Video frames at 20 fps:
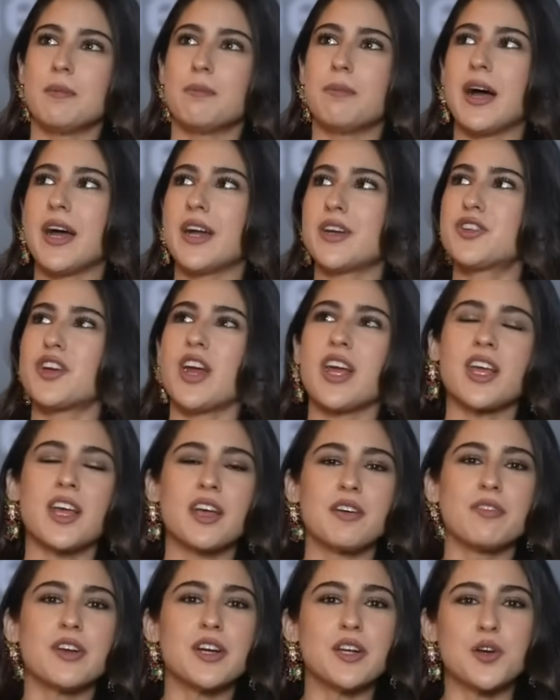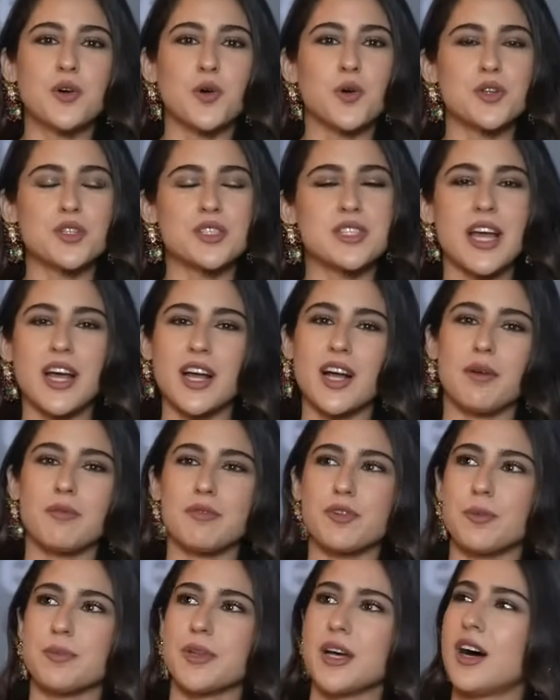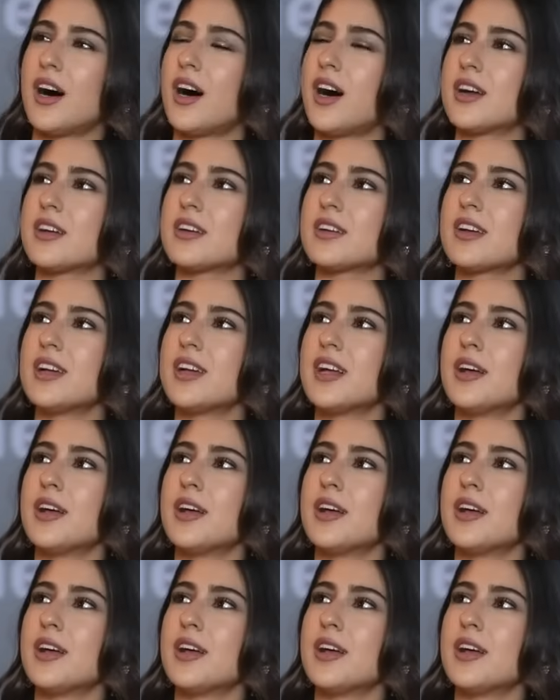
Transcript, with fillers: My trekking videos, they come from the heart.